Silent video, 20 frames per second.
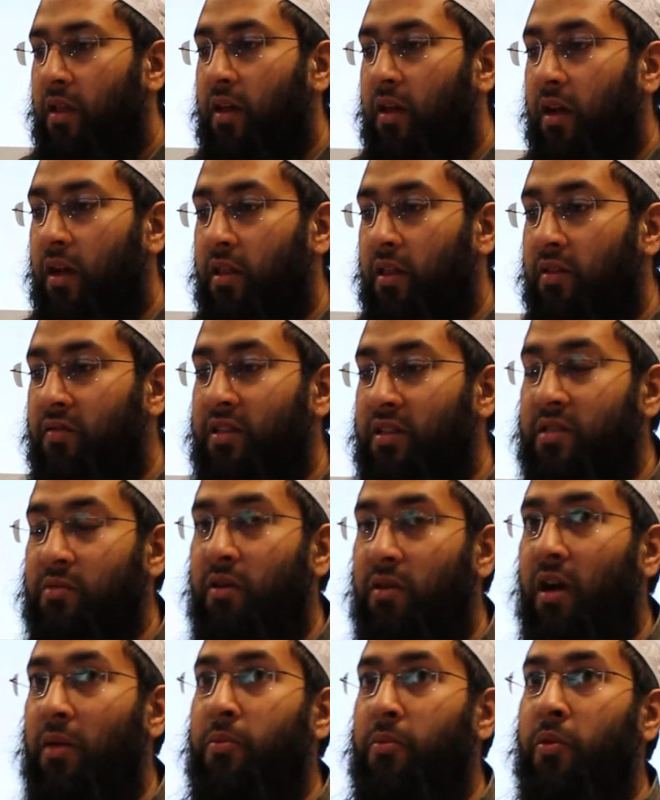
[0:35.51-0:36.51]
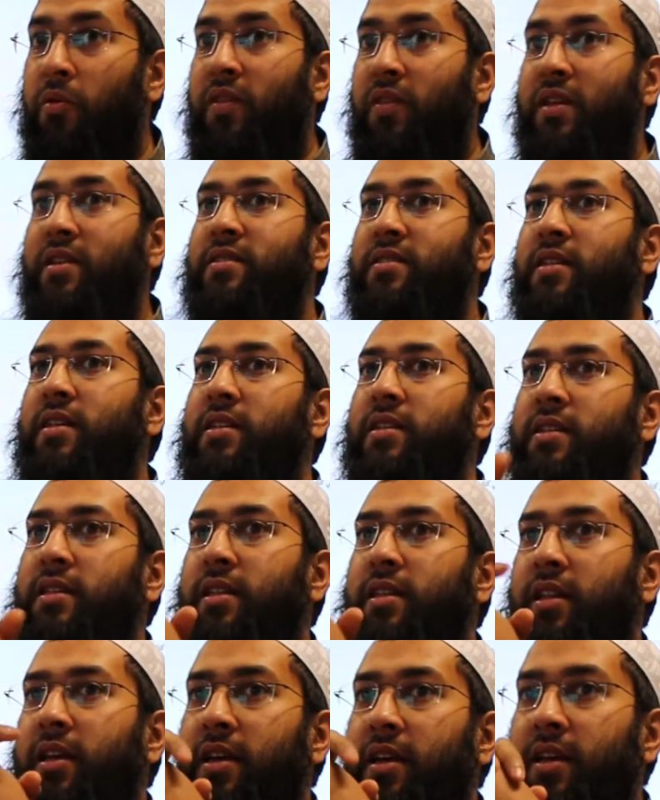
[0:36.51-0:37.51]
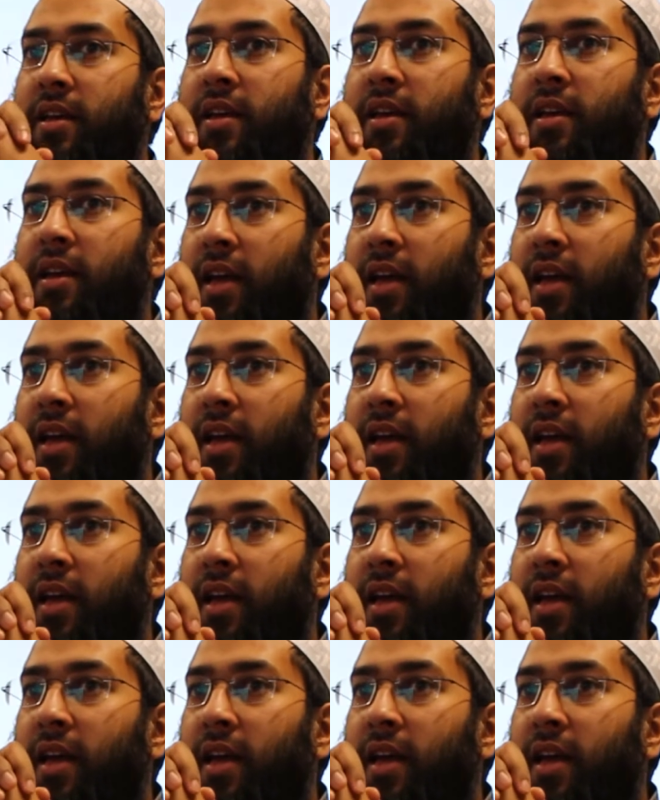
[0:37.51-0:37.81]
The reason why I put these things in there,